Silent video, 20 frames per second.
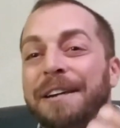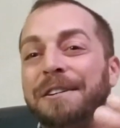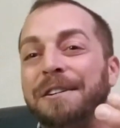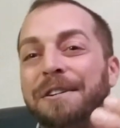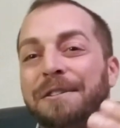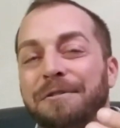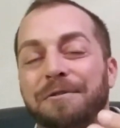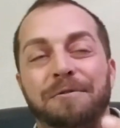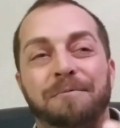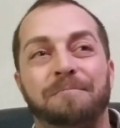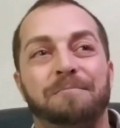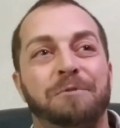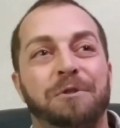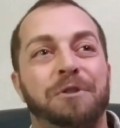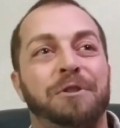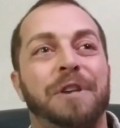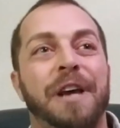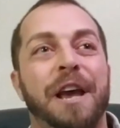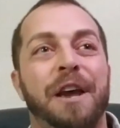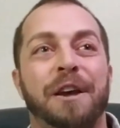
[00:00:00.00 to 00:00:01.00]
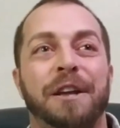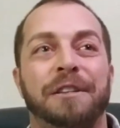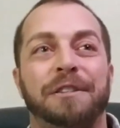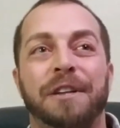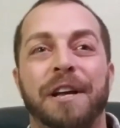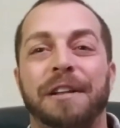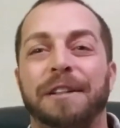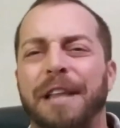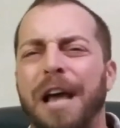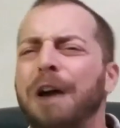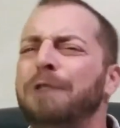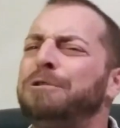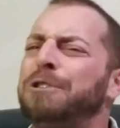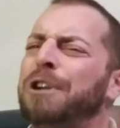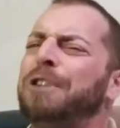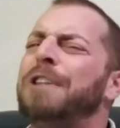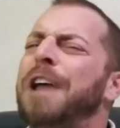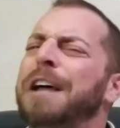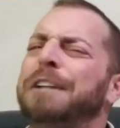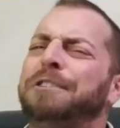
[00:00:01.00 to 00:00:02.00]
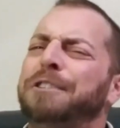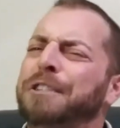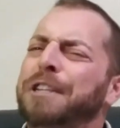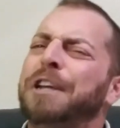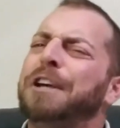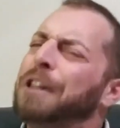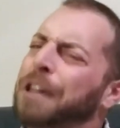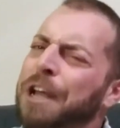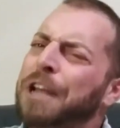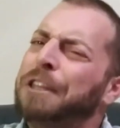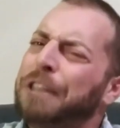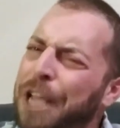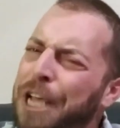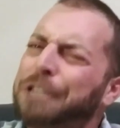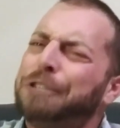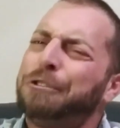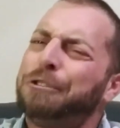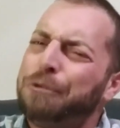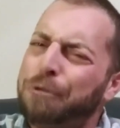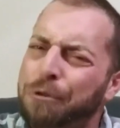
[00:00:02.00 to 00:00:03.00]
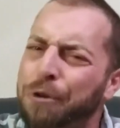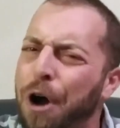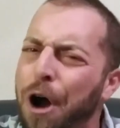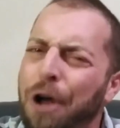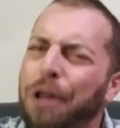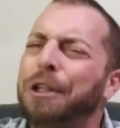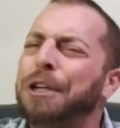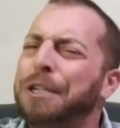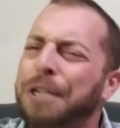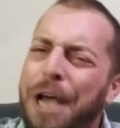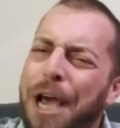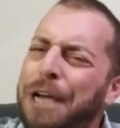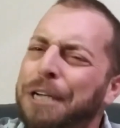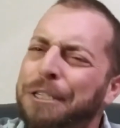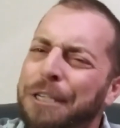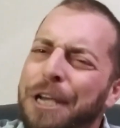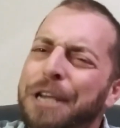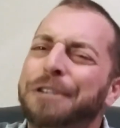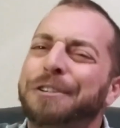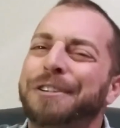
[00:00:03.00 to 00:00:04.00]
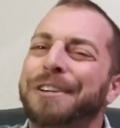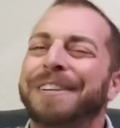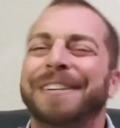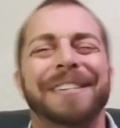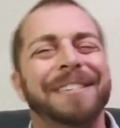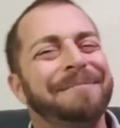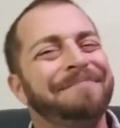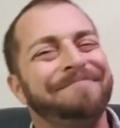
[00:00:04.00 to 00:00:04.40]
just say it's not, thou shalt not steal unless you call it taxation.